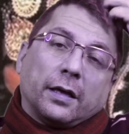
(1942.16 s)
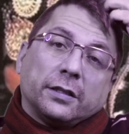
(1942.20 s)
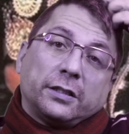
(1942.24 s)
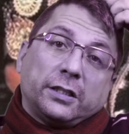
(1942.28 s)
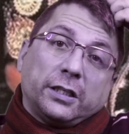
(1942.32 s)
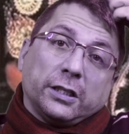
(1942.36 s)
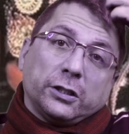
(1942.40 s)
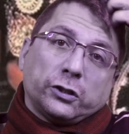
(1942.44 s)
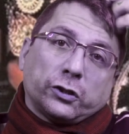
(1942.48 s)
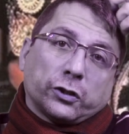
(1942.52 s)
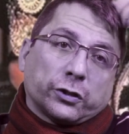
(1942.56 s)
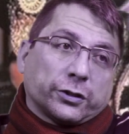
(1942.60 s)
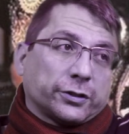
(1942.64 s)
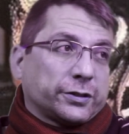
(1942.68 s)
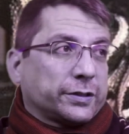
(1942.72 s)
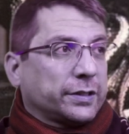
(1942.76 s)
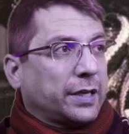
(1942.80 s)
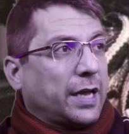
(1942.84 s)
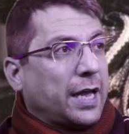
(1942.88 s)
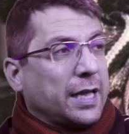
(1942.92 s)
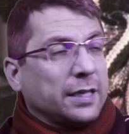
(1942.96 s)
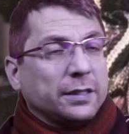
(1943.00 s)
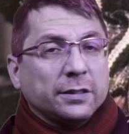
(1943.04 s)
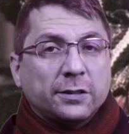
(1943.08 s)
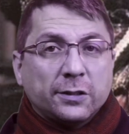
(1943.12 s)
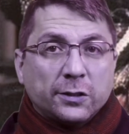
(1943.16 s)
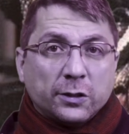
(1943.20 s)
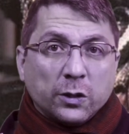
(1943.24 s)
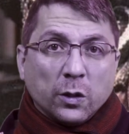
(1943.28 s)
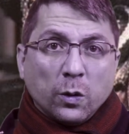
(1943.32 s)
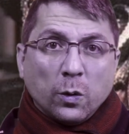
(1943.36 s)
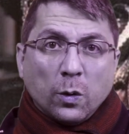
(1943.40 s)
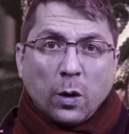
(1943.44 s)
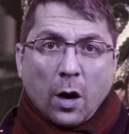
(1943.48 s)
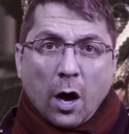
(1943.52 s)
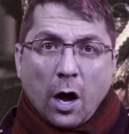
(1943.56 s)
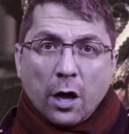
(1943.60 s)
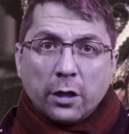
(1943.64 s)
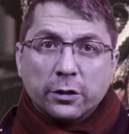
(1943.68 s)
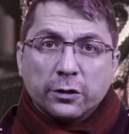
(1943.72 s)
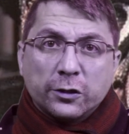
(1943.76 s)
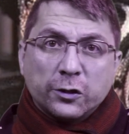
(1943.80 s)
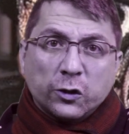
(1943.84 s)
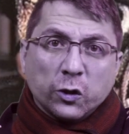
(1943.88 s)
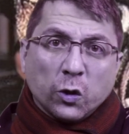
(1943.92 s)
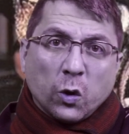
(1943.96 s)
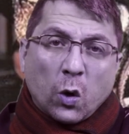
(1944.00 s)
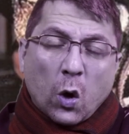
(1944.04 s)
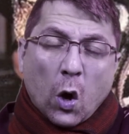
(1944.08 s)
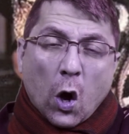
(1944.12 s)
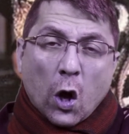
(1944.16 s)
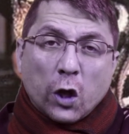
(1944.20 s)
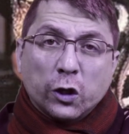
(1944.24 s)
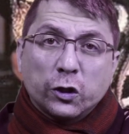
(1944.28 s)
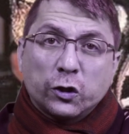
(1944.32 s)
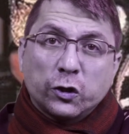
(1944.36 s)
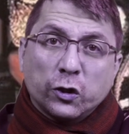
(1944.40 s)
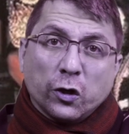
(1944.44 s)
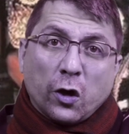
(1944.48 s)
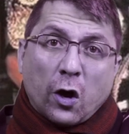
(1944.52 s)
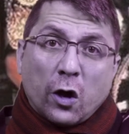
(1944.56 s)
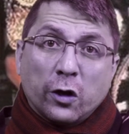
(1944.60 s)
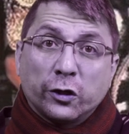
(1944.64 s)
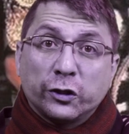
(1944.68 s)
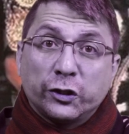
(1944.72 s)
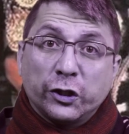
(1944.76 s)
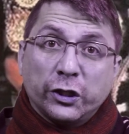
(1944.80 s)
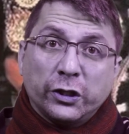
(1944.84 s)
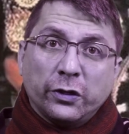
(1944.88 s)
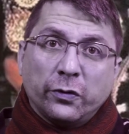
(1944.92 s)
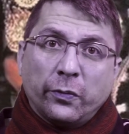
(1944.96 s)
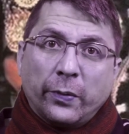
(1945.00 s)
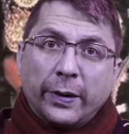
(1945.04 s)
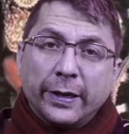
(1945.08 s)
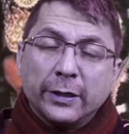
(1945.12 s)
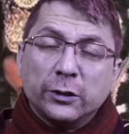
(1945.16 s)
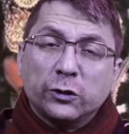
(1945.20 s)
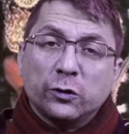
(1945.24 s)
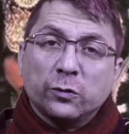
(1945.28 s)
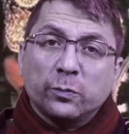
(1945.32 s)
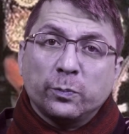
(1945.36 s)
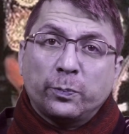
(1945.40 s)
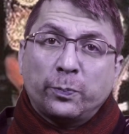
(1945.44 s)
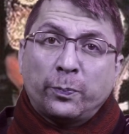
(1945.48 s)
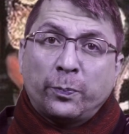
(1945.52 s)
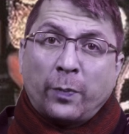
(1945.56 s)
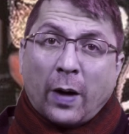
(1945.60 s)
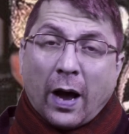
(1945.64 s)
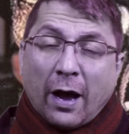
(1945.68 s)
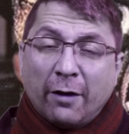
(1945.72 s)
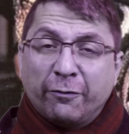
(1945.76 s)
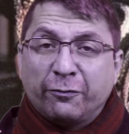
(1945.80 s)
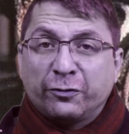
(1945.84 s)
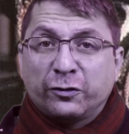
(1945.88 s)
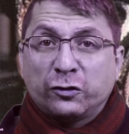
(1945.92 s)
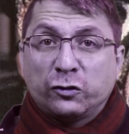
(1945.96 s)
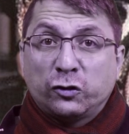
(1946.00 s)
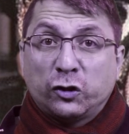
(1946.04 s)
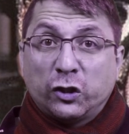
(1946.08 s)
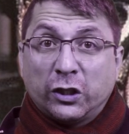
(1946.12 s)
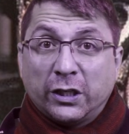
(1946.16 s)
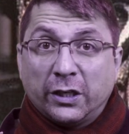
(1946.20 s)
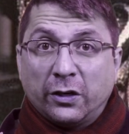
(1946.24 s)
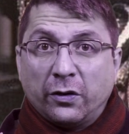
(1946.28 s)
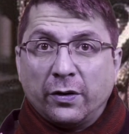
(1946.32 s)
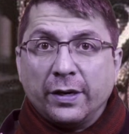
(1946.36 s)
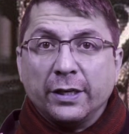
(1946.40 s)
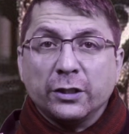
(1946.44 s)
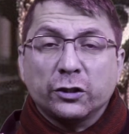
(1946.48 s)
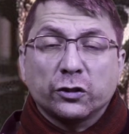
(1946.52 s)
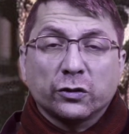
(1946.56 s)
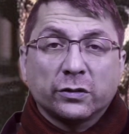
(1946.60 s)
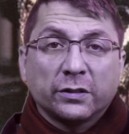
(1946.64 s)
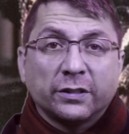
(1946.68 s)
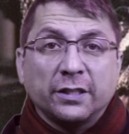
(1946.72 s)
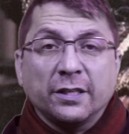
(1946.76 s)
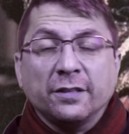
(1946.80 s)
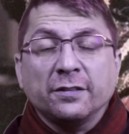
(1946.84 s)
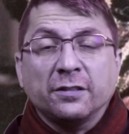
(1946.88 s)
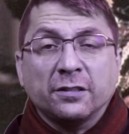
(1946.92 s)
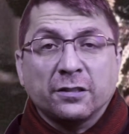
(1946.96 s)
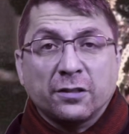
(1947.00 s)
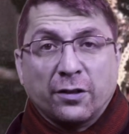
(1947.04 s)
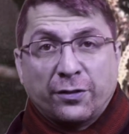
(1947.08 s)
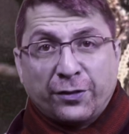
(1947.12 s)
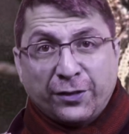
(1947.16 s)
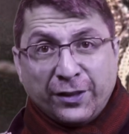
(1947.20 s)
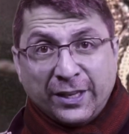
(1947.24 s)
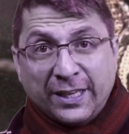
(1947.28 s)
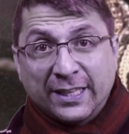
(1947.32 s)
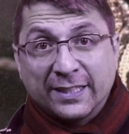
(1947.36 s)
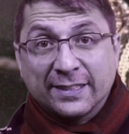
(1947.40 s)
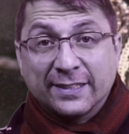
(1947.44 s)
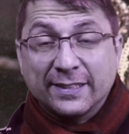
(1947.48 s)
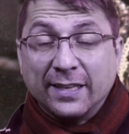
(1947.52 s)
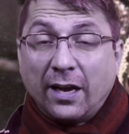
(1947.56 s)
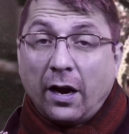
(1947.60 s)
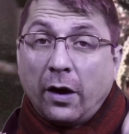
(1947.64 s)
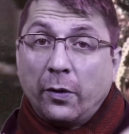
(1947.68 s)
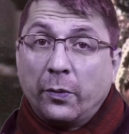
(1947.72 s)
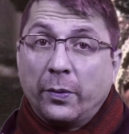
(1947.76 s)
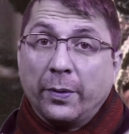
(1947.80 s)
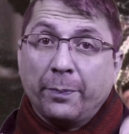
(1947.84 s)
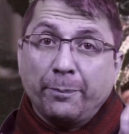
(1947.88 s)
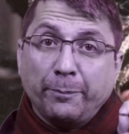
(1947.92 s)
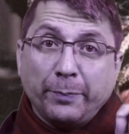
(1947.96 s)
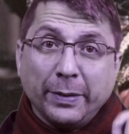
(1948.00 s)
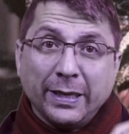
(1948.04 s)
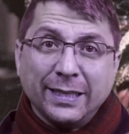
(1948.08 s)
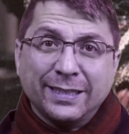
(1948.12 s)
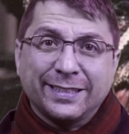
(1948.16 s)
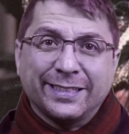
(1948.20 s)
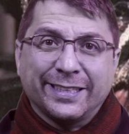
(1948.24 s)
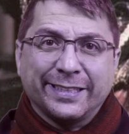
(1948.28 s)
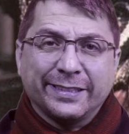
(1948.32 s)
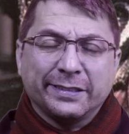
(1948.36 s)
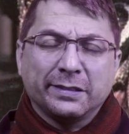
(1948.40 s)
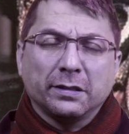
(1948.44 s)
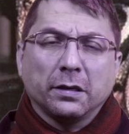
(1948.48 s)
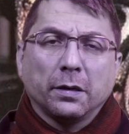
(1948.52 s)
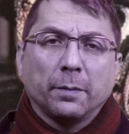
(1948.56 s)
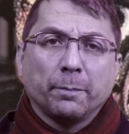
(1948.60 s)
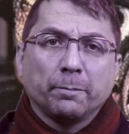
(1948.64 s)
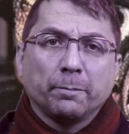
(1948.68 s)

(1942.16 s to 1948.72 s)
teachers, and so on, so on, so on. Generation after generation, these things are repeated.